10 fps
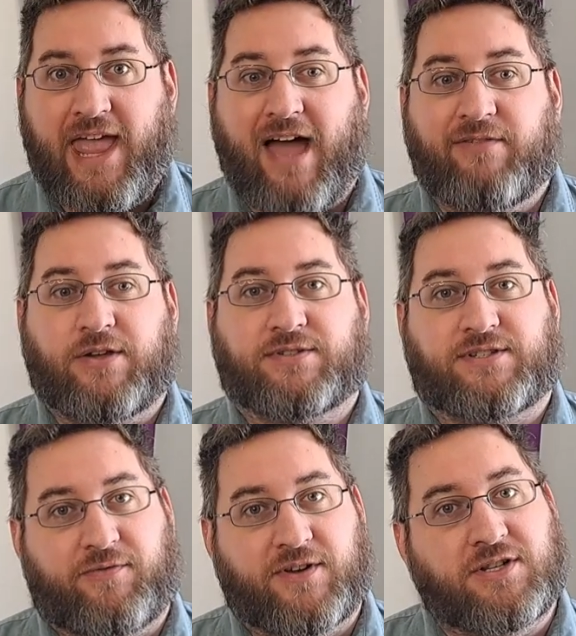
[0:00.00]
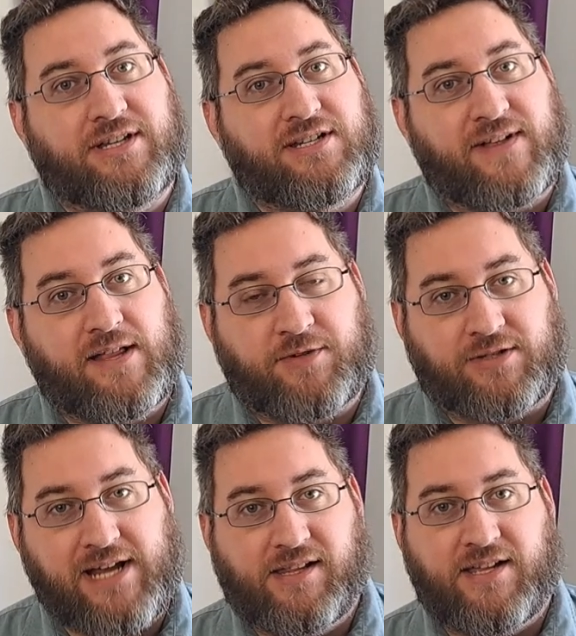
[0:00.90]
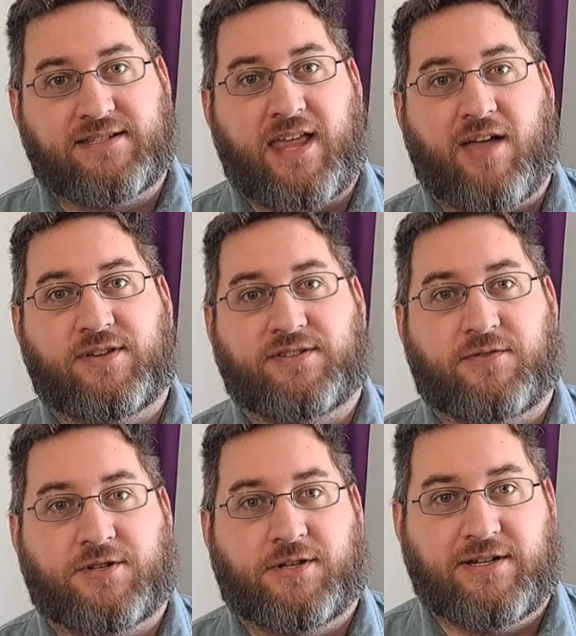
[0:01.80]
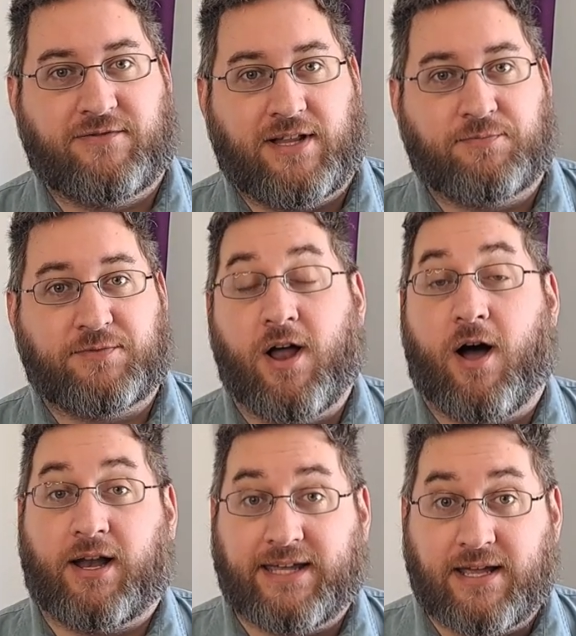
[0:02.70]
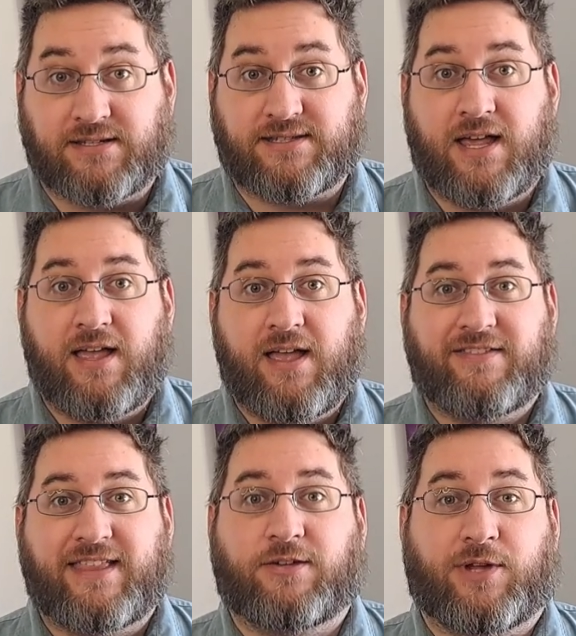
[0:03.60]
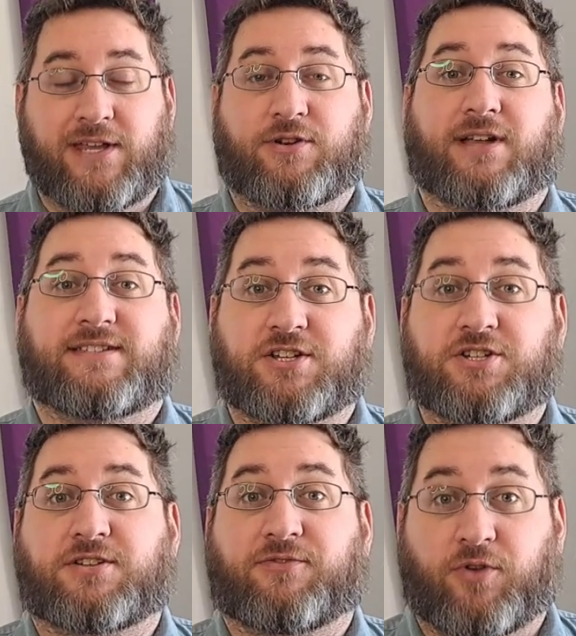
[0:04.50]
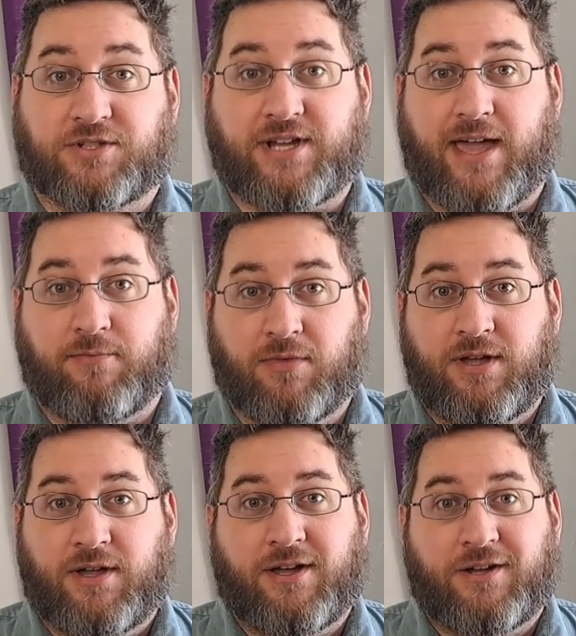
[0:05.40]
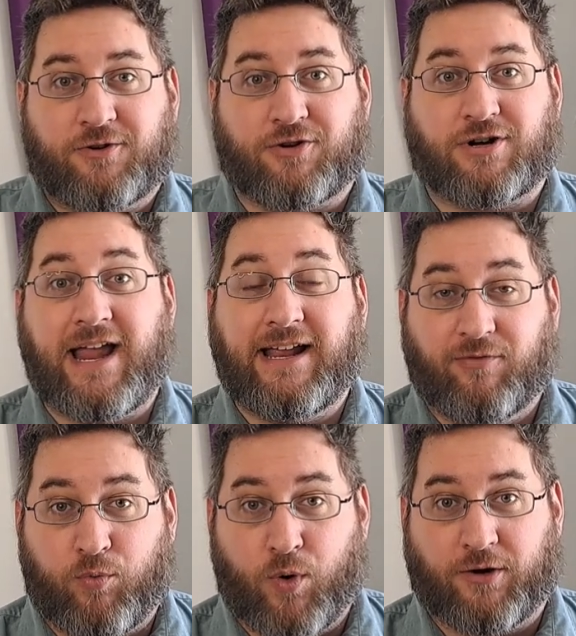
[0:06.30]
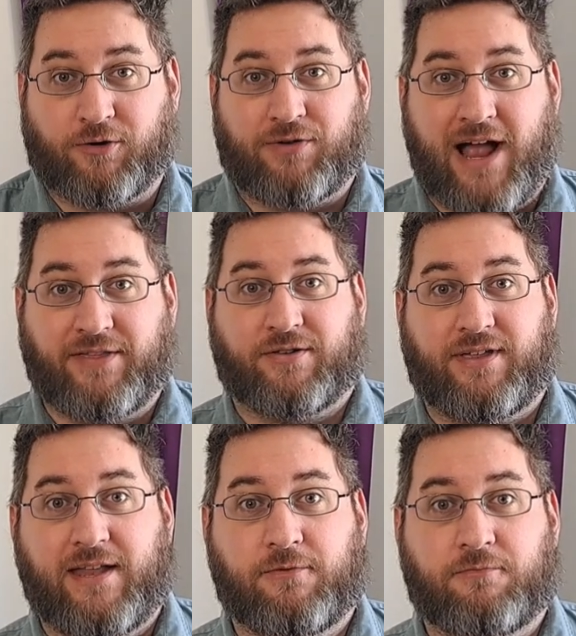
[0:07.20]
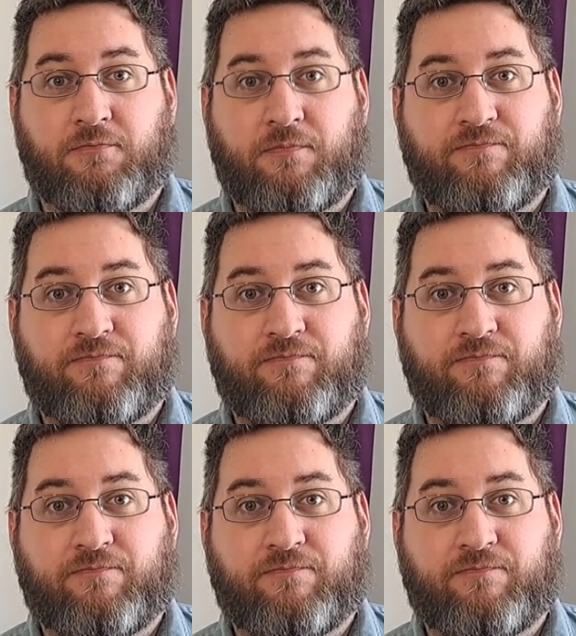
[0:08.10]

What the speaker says: Have you sufficiently developed your talents? Have you sufficiently developed an audience that you can transition to full-time creative work rather than